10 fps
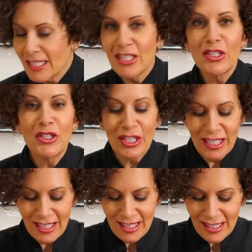
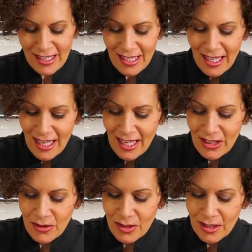cookies, and
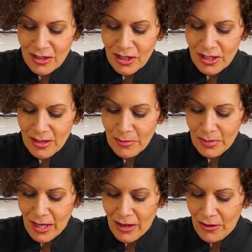you can just
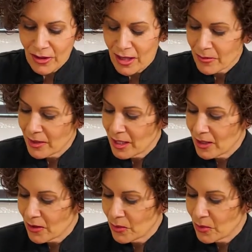platter them
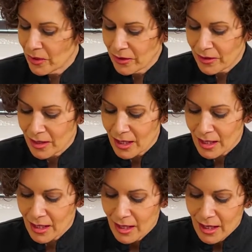here with the
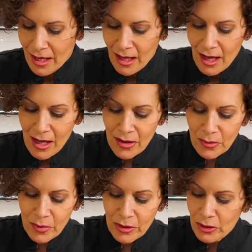
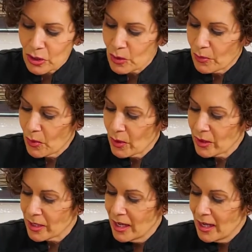Ritter Sport,
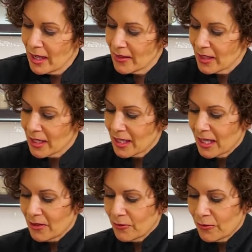and then
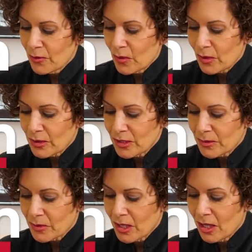again for
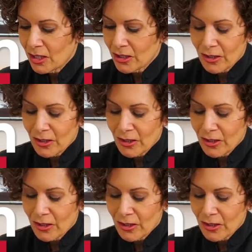some color,